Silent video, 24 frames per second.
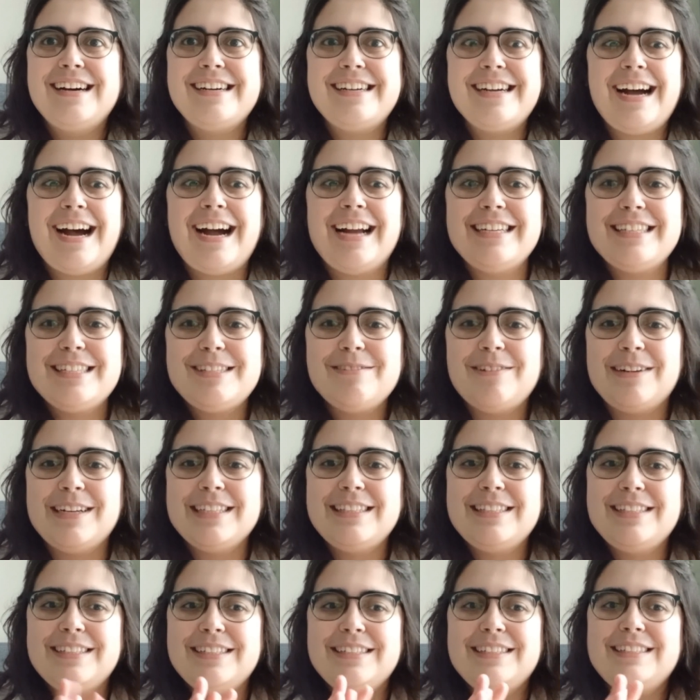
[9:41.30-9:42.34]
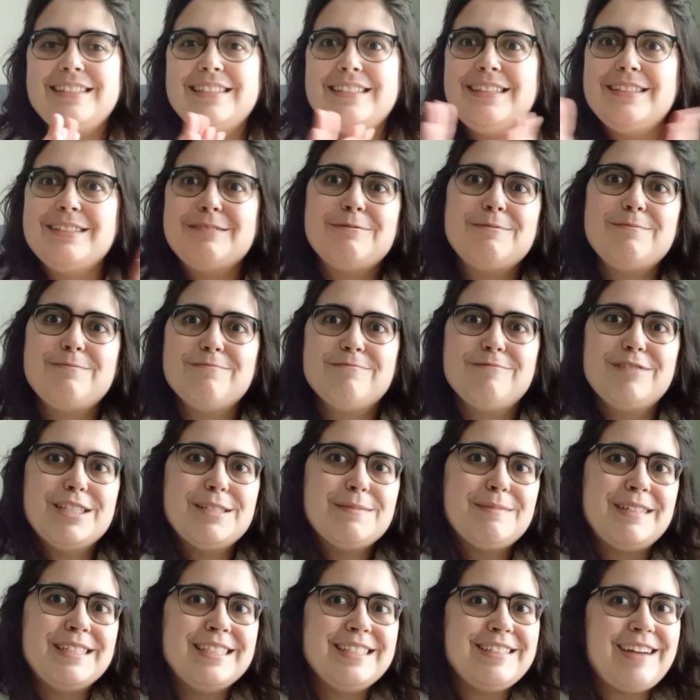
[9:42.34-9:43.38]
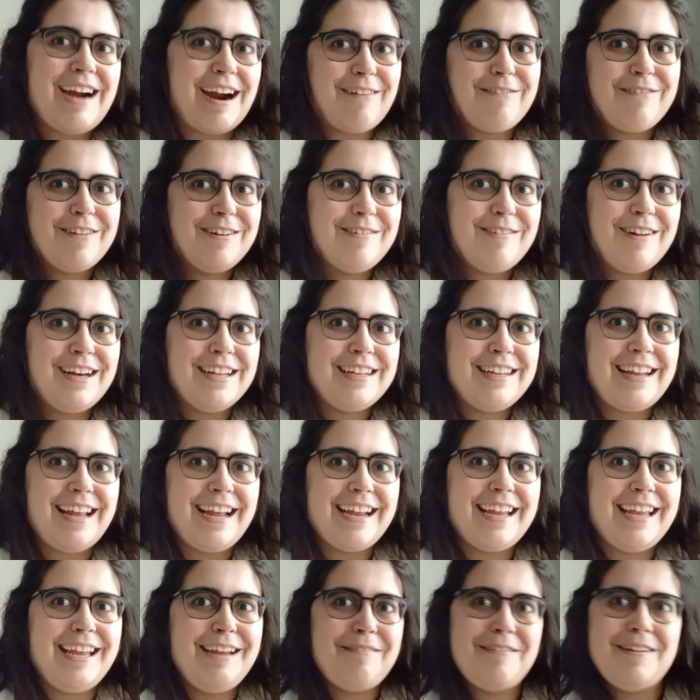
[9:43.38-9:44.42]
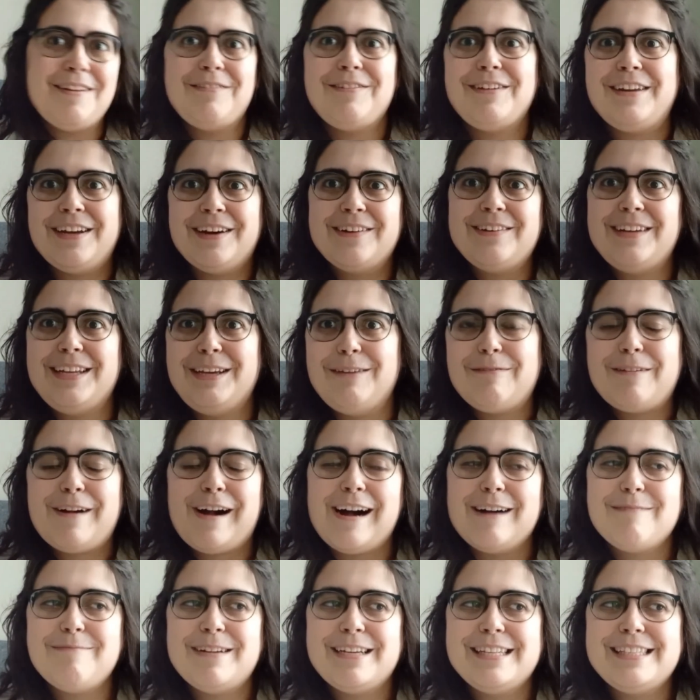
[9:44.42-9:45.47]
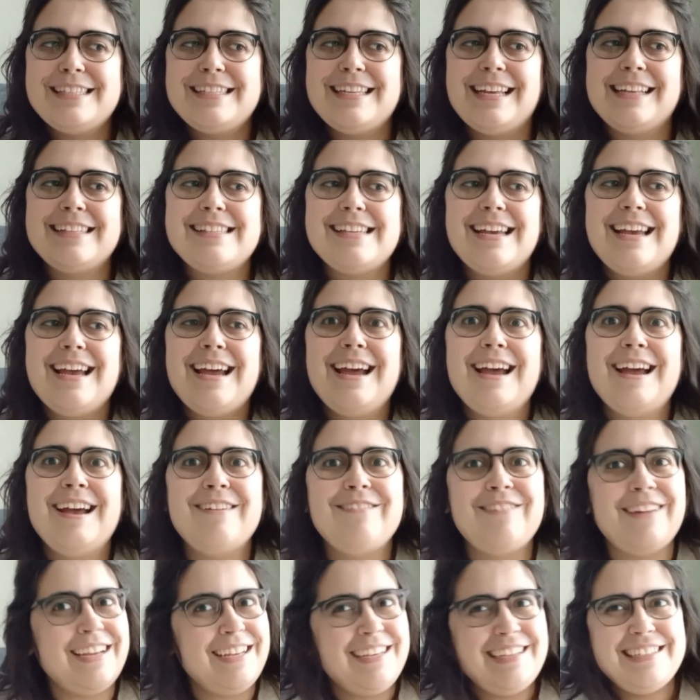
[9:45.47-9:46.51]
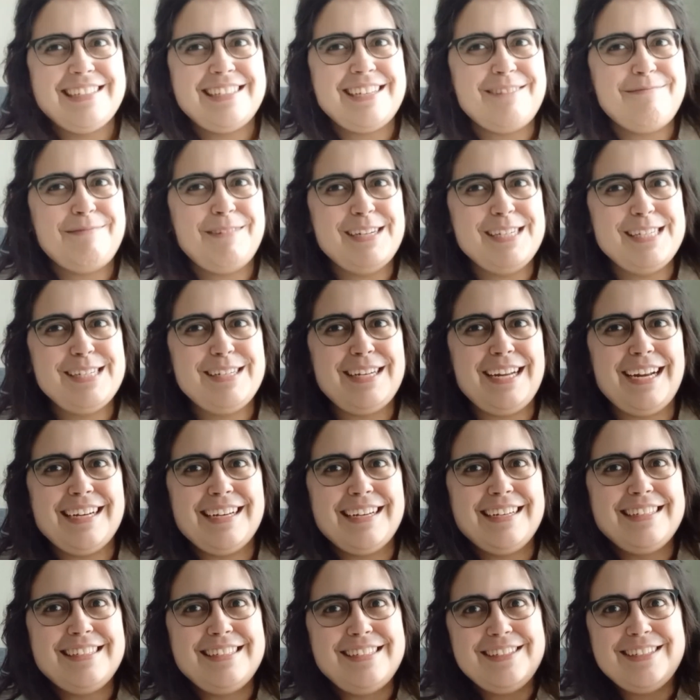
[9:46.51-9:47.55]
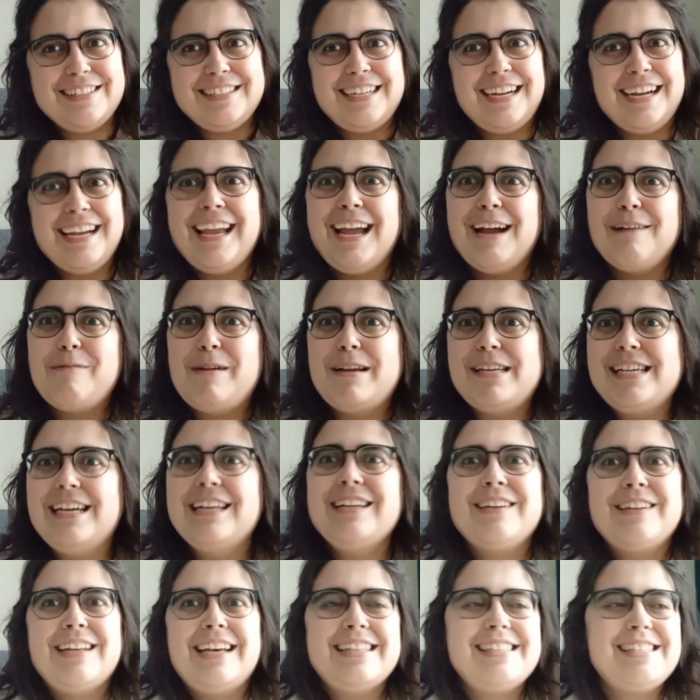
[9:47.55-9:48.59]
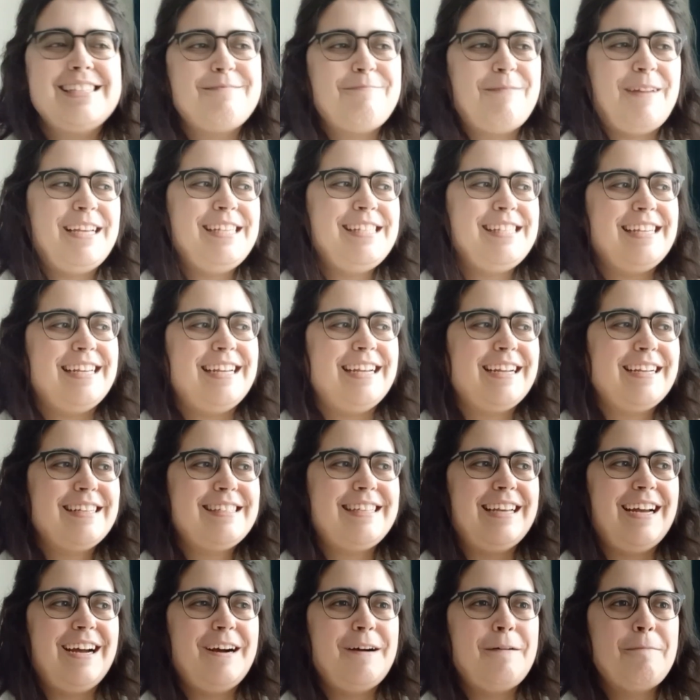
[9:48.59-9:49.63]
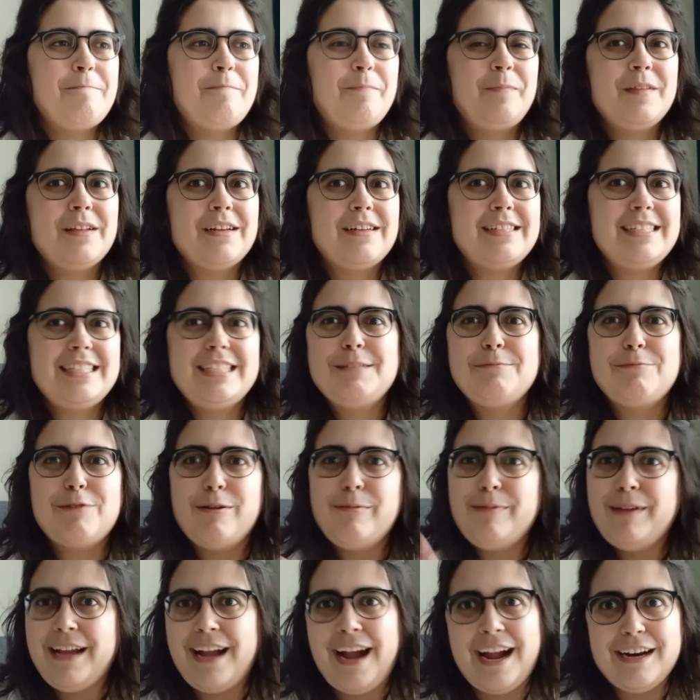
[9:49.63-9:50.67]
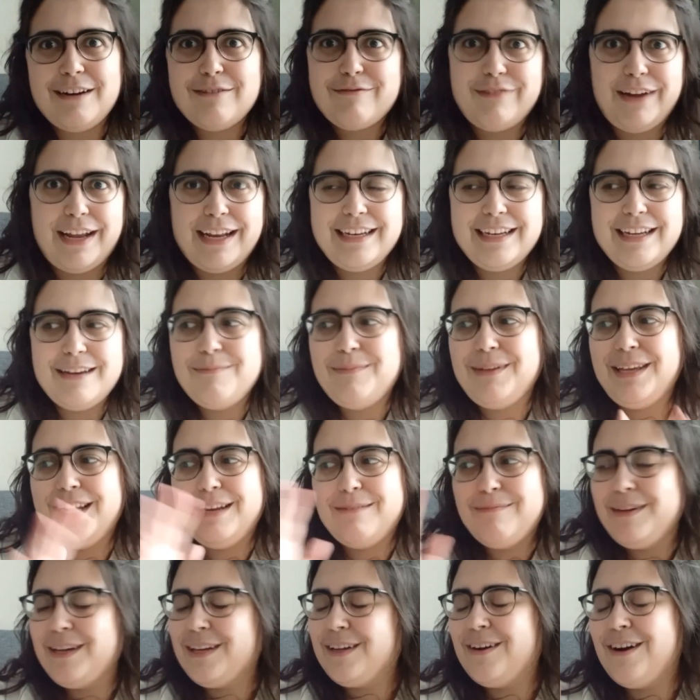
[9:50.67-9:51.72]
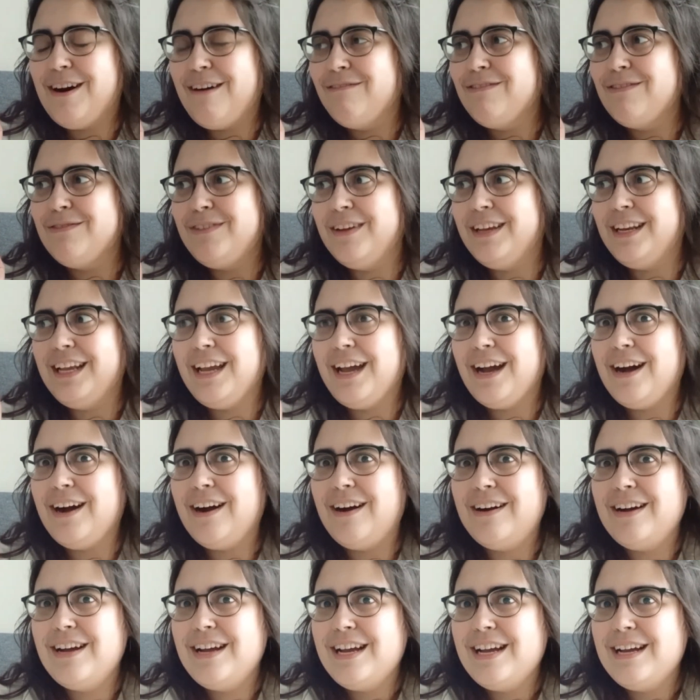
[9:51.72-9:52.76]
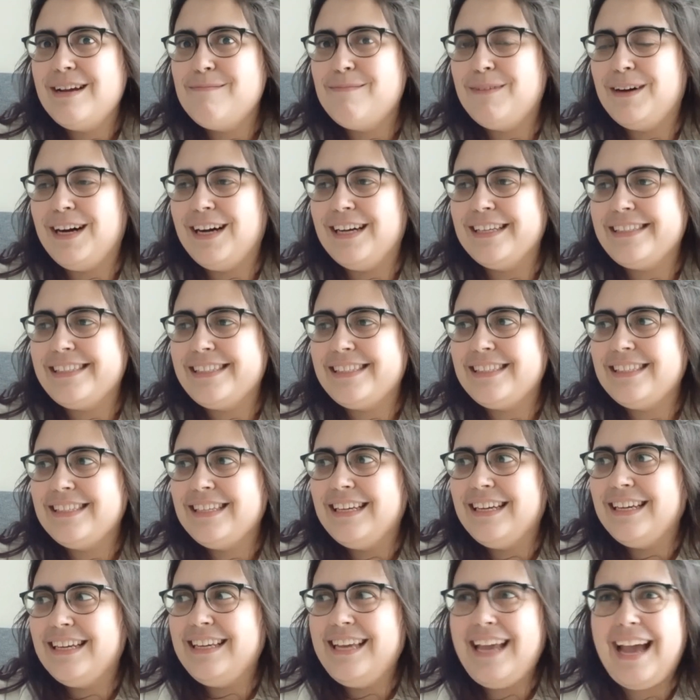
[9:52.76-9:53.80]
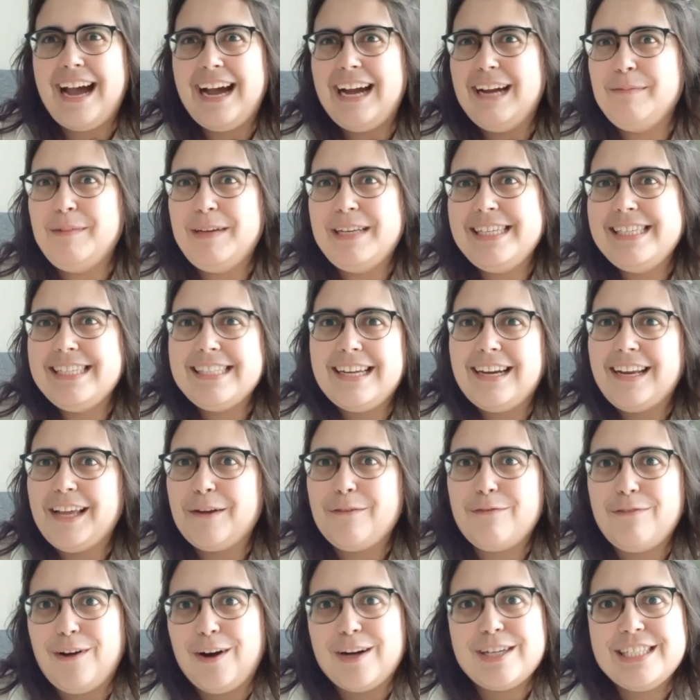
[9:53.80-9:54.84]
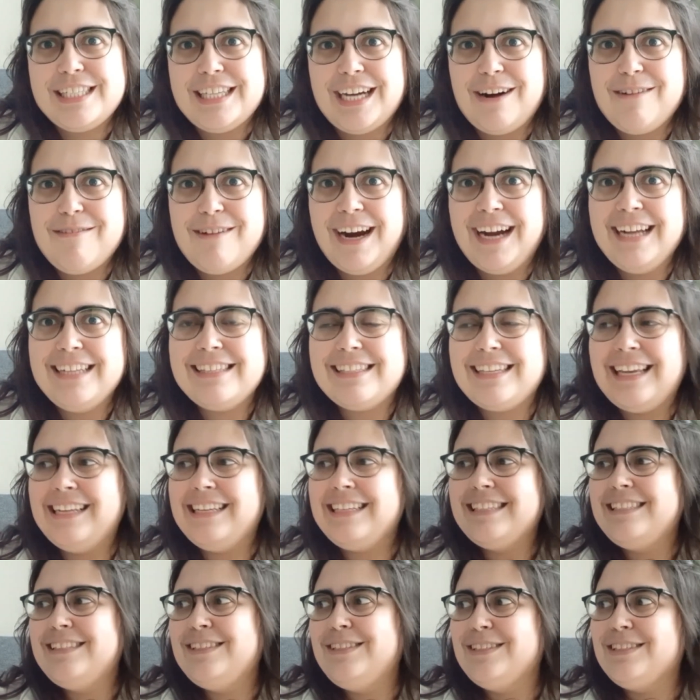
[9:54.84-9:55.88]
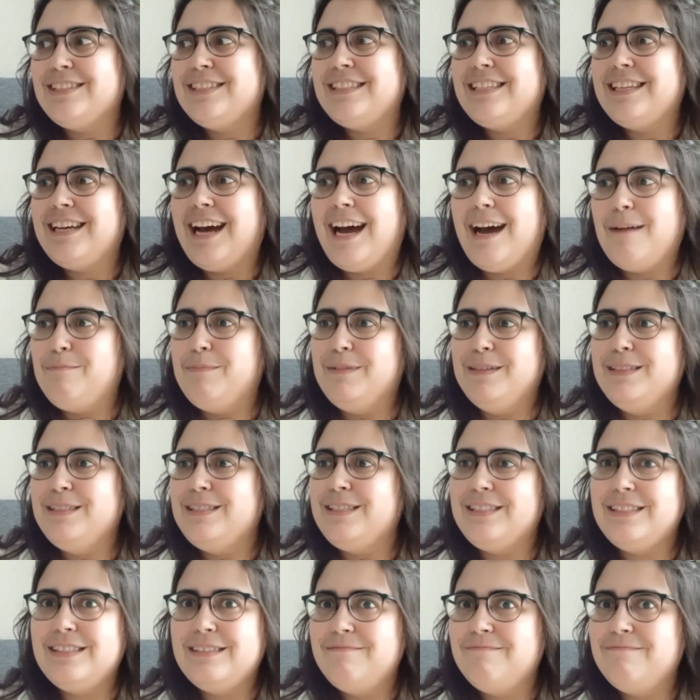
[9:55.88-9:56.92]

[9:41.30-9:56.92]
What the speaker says: I just wanted to respond to everyone, like even if you don't leave comments, that thank you so much that you're checking out my channel. That's amazing. So this is probably kind of random in the middle of a video, but yeah, I mean, these are like vlog style, right? And this just happens